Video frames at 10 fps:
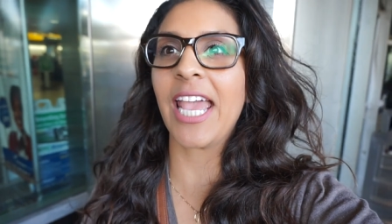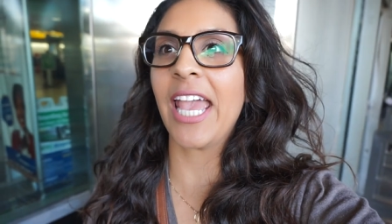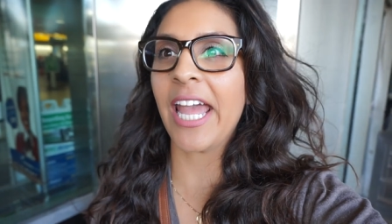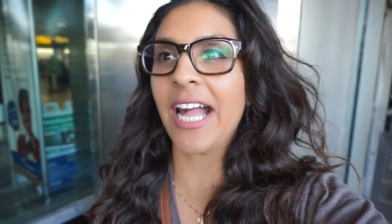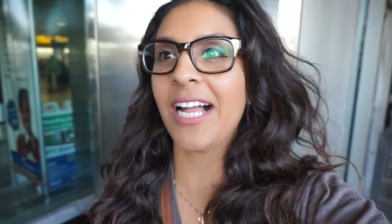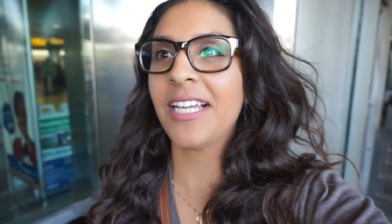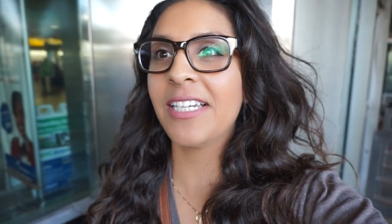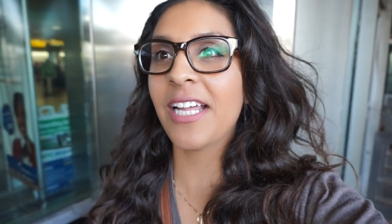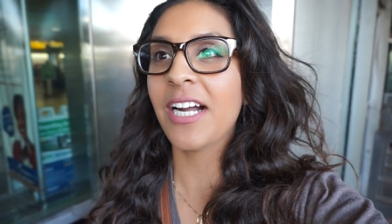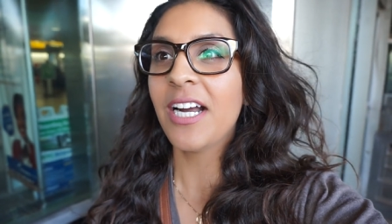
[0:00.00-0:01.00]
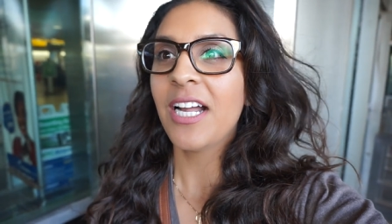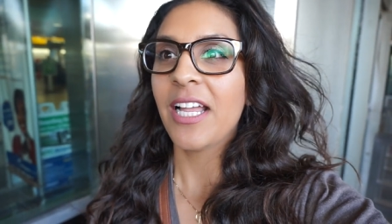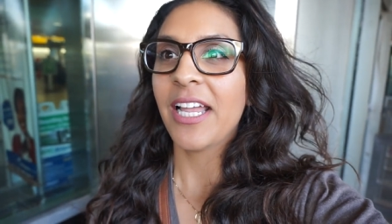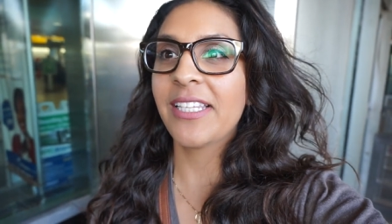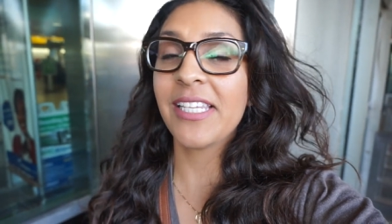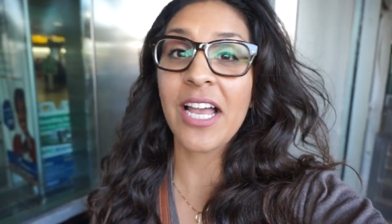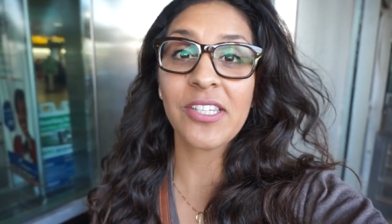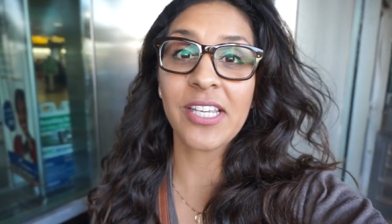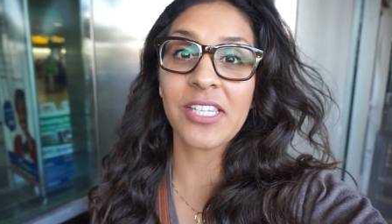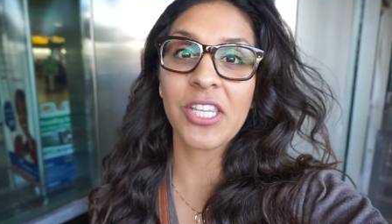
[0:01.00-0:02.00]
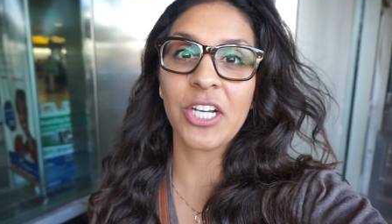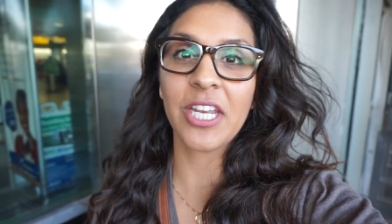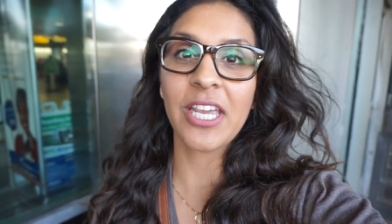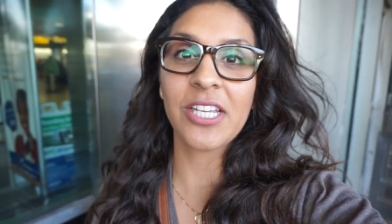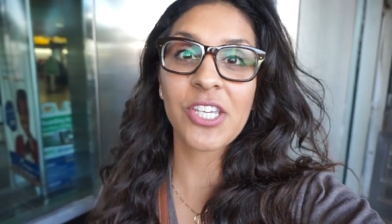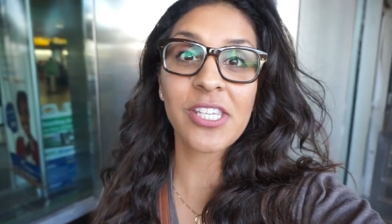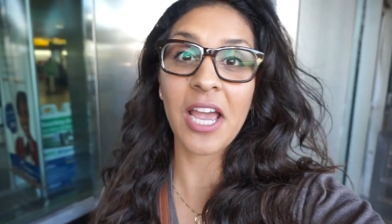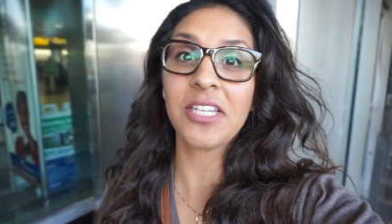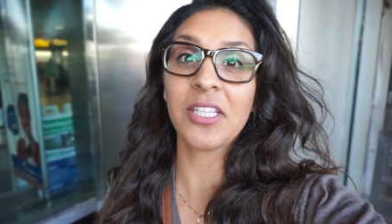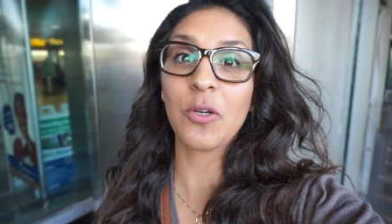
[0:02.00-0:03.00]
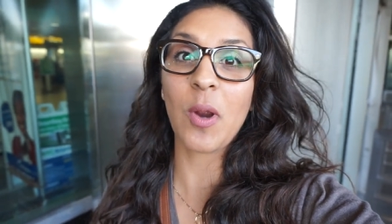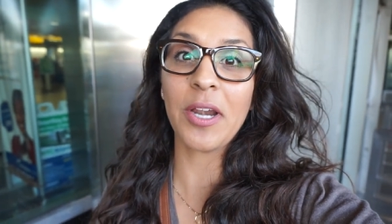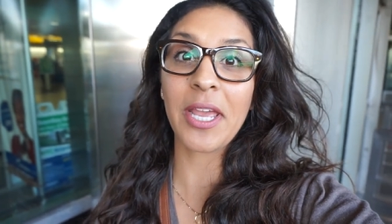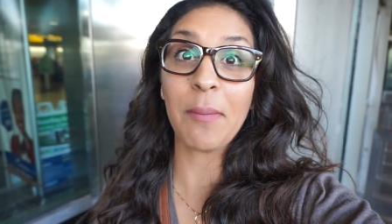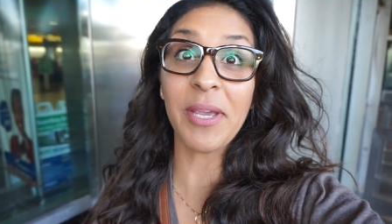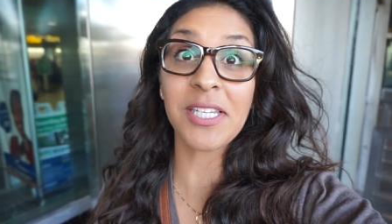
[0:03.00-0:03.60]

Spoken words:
And it's now 6:30. Just got to LaGuardia.